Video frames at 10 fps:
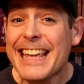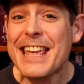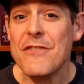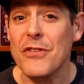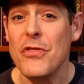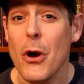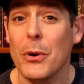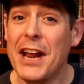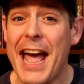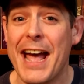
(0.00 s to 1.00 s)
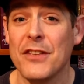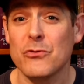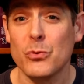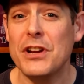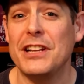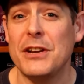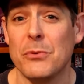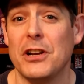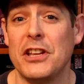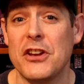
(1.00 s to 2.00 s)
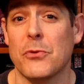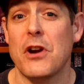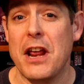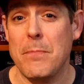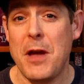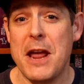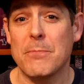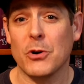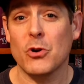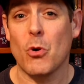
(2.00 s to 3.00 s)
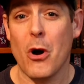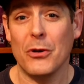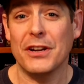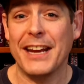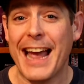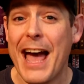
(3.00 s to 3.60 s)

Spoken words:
even though it has really, really great paper quality.